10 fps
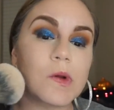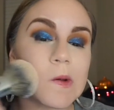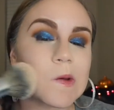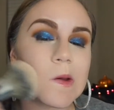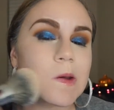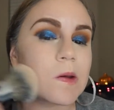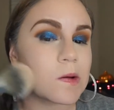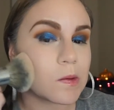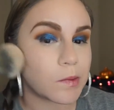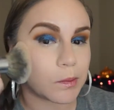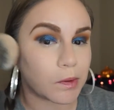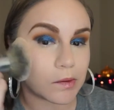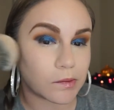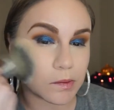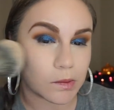And I'm gonna
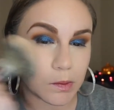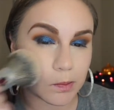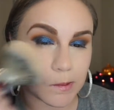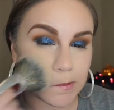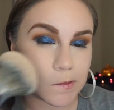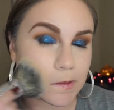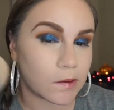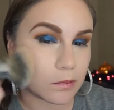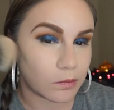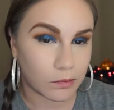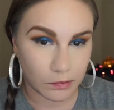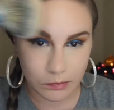press this into my skin.